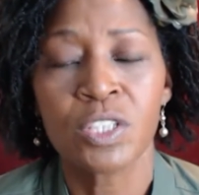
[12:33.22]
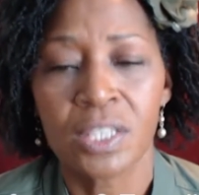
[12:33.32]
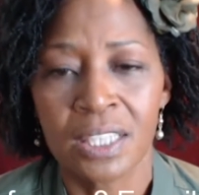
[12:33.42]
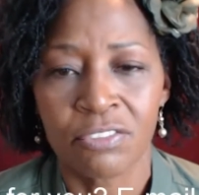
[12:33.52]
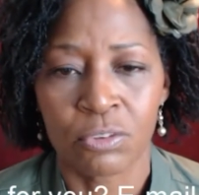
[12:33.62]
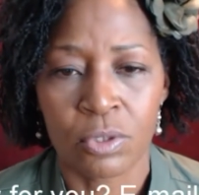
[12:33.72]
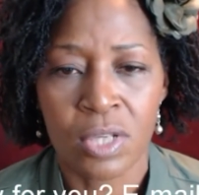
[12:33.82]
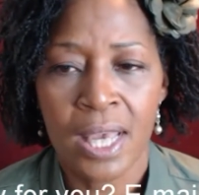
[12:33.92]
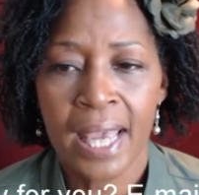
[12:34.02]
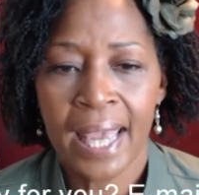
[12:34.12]
And that is
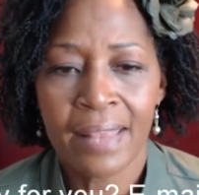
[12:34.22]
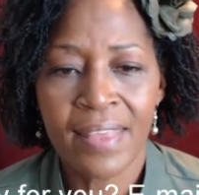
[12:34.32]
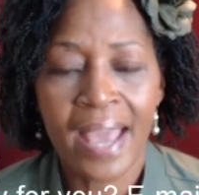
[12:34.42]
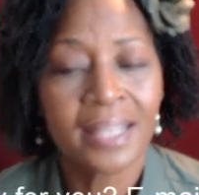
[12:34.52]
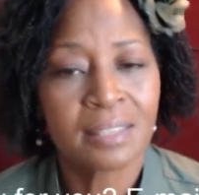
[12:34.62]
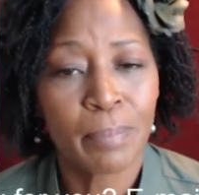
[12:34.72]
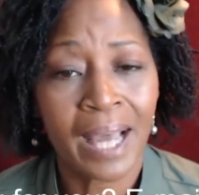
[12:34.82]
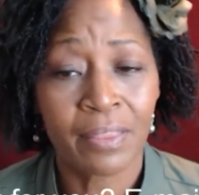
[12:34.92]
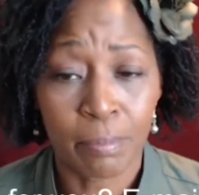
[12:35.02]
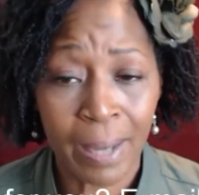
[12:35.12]
by the power that
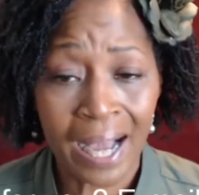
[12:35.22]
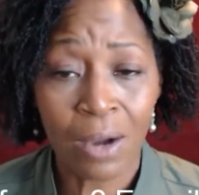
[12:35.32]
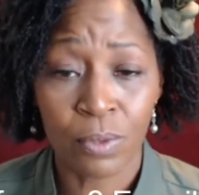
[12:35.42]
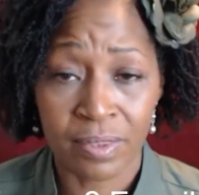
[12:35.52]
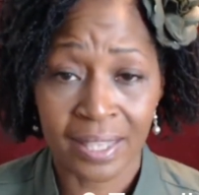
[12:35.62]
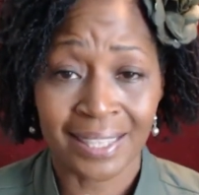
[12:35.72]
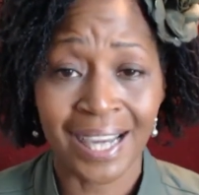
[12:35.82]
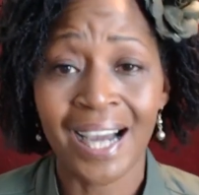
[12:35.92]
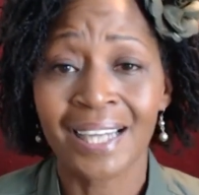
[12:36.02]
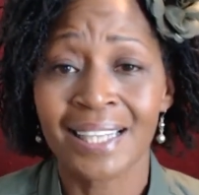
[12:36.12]
God and the
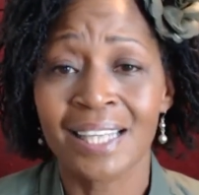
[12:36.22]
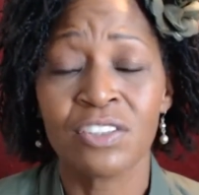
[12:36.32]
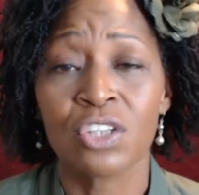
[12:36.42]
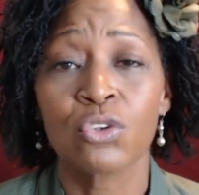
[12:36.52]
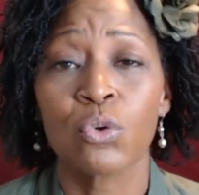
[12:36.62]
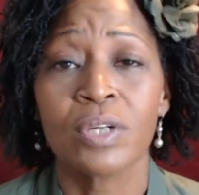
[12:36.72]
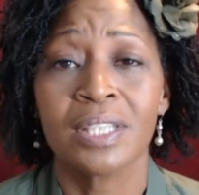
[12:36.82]
authority that Christ,